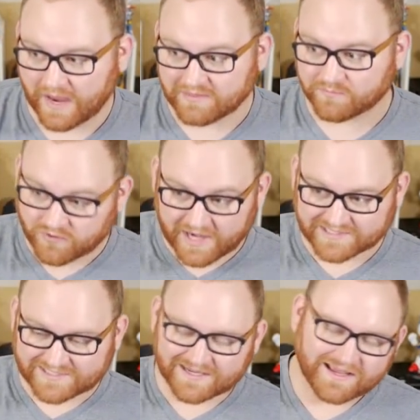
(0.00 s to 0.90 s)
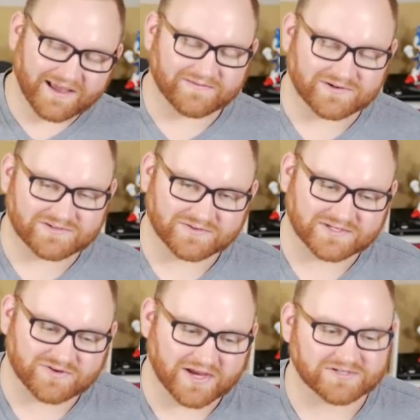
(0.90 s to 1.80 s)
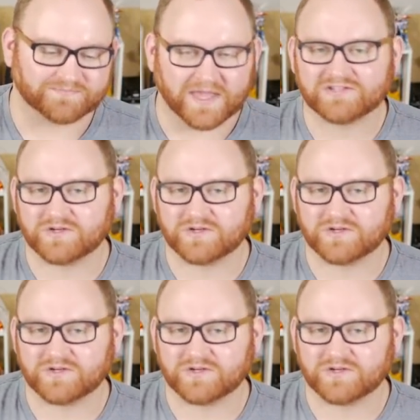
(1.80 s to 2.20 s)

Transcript: pay the price of Surgical Extraction.